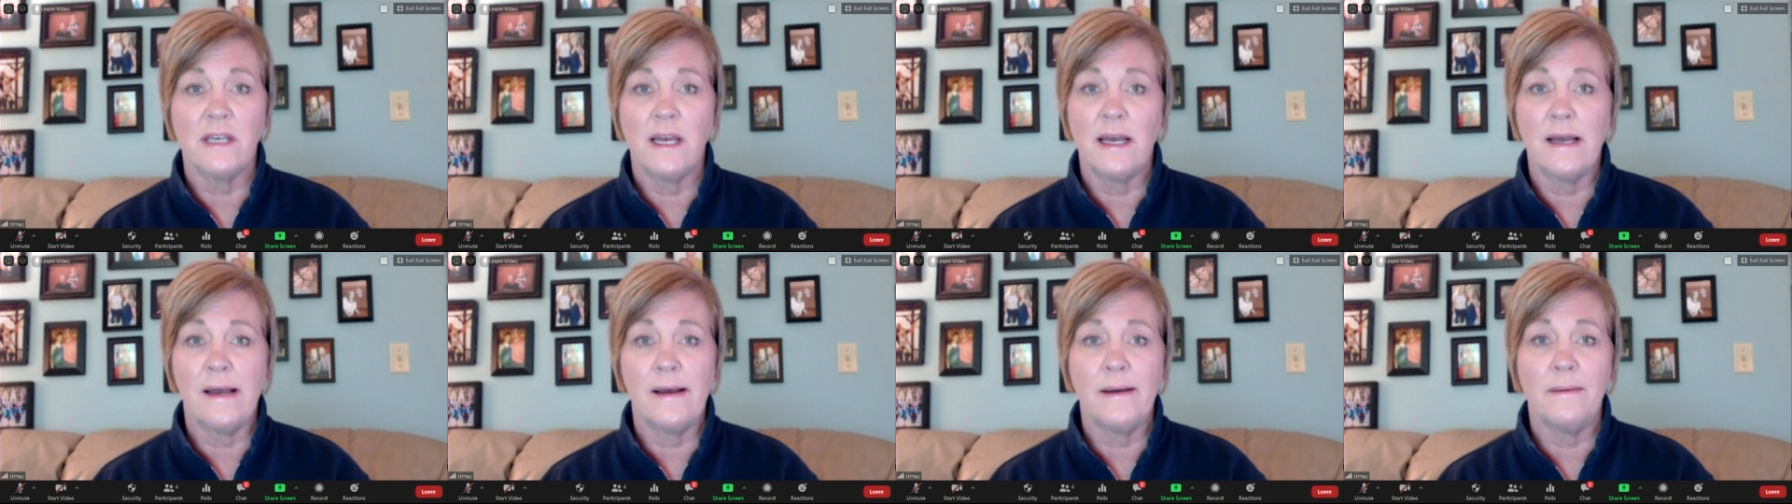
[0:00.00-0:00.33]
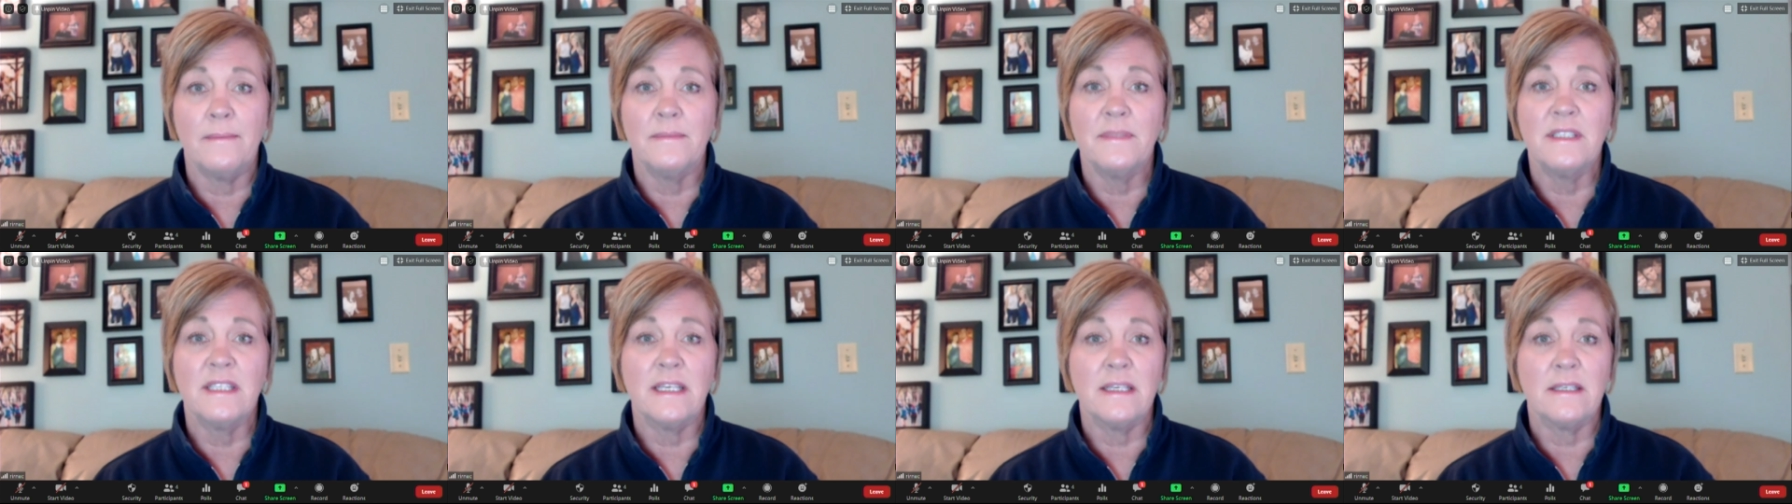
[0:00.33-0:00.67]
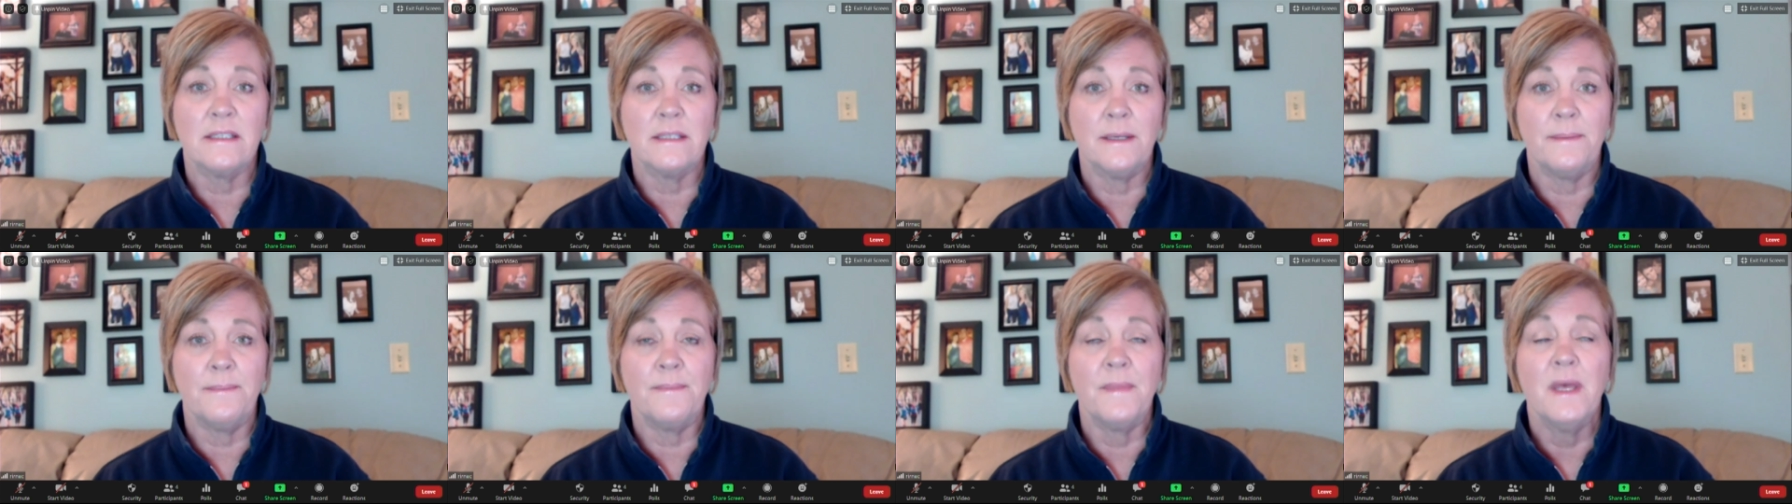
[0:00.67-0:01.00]
um,
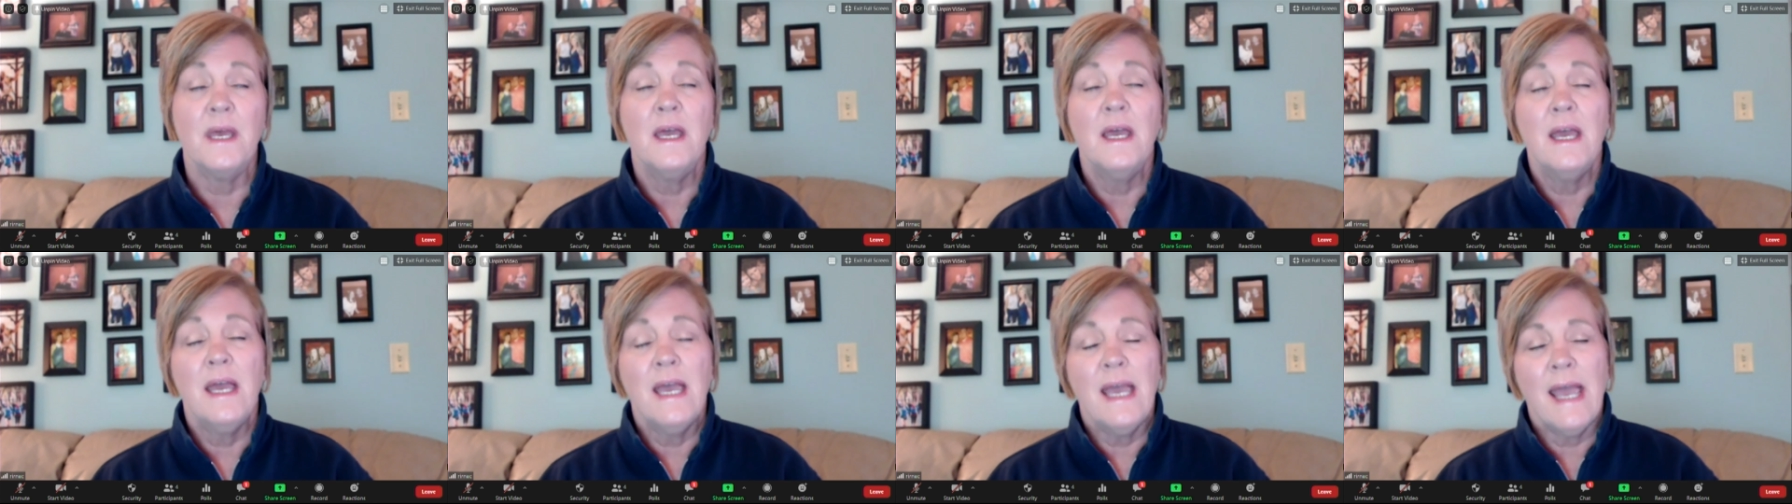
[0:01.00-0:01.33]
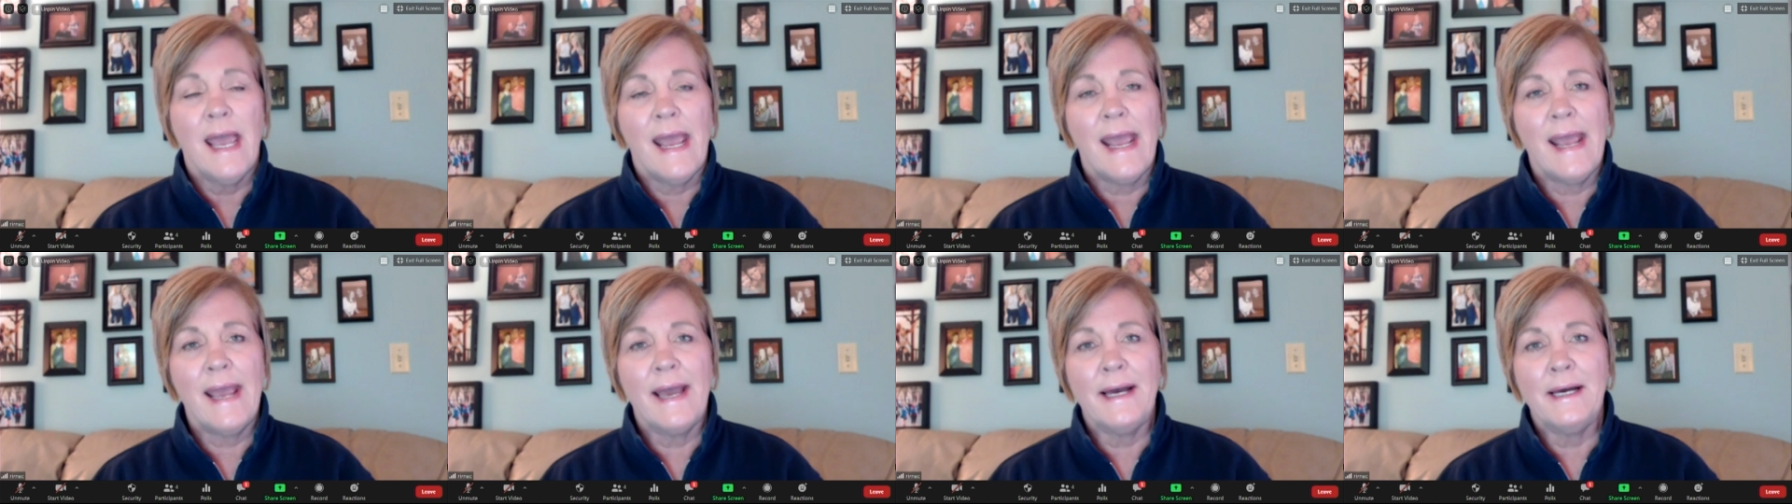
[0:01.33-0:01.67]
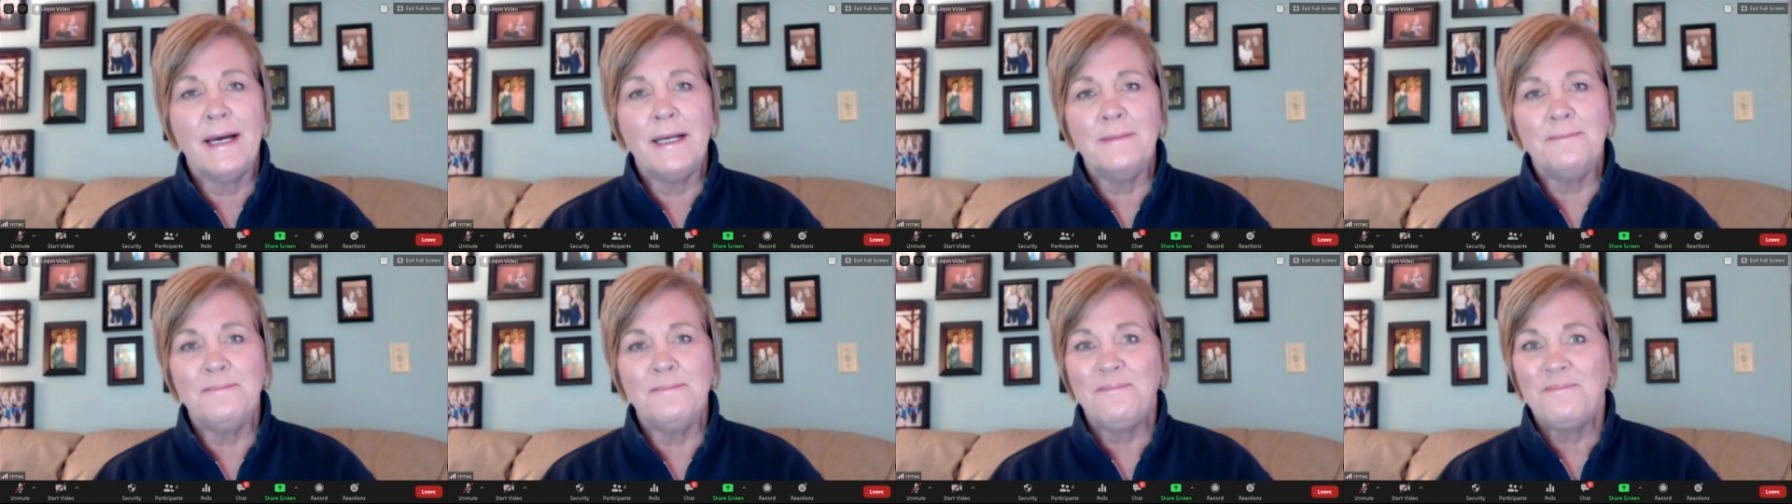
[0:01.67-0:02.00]
system.
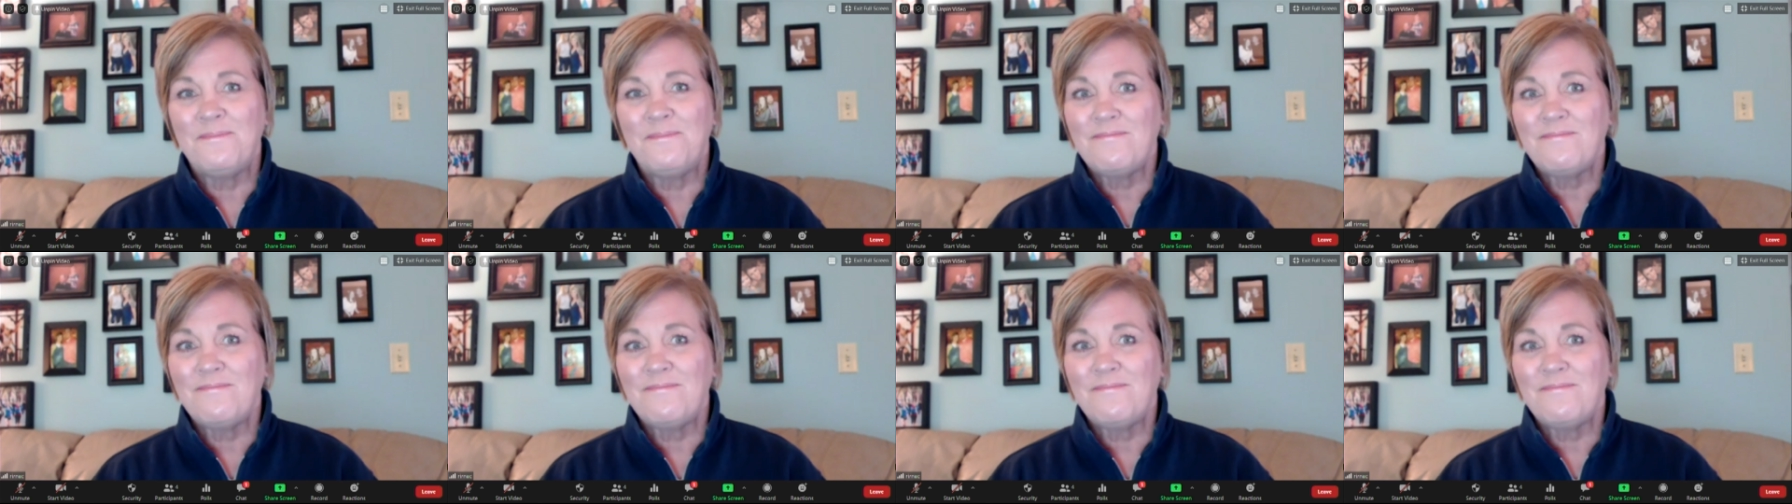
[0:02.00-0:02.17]
And